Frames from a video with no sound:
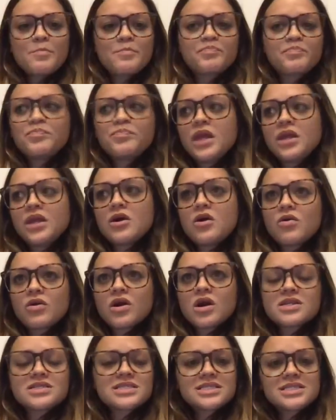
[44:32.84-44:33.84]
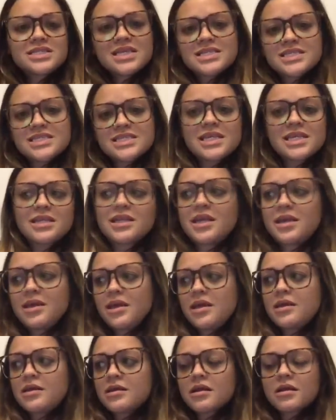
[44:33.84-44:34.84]
you know,
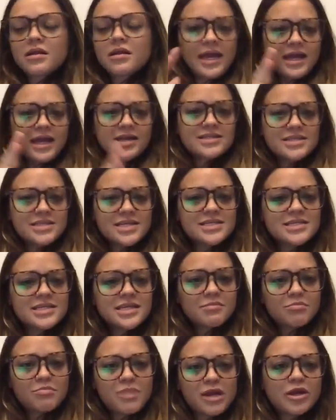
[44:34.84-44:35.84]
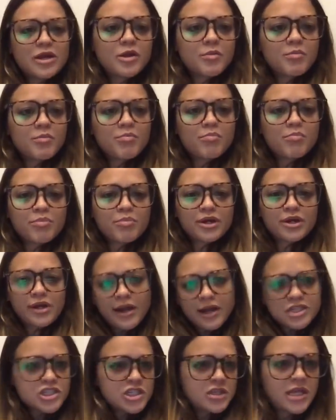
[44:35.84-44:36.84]
consistently or like consistent better
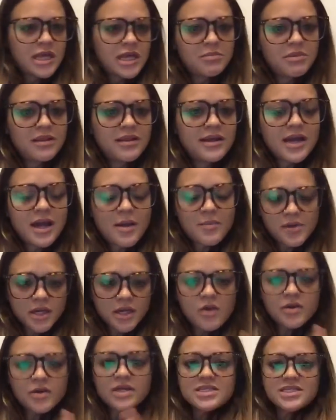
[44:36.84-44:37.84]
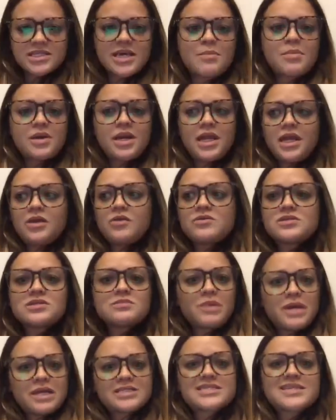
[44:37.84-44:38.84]
production than me. Like, I'm going to go to somebody who's
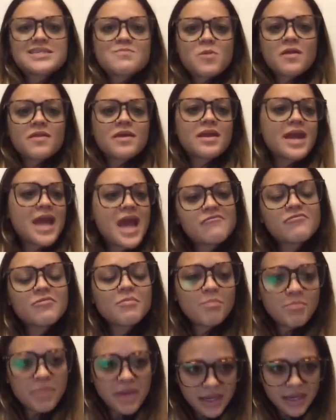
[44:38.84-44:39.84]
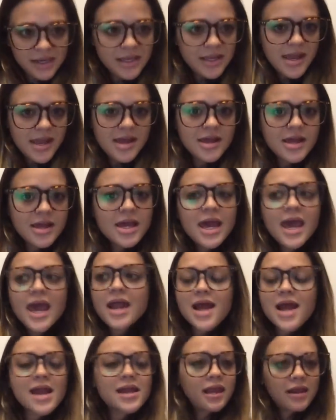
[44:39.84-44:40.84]
been somewhere that I haven't been yet, and
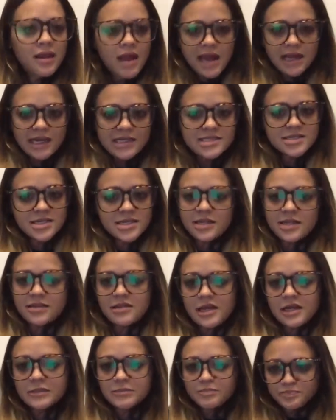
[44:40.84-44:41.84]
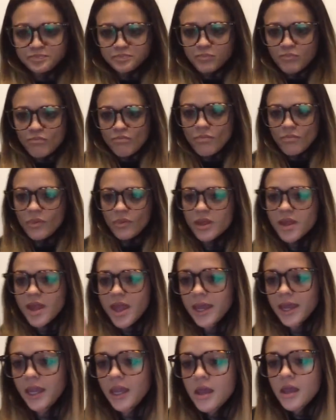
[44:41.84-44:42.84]
I need guidance to get there.
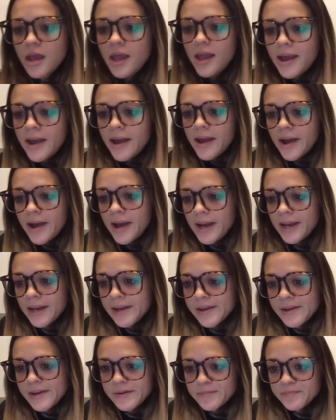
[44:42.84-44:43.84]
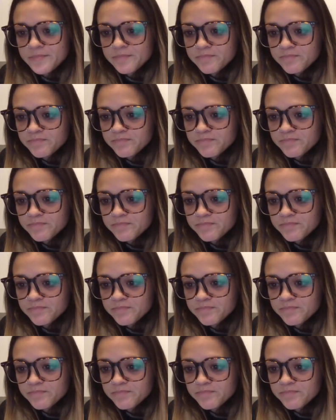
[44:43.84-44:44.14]
Okay. Um,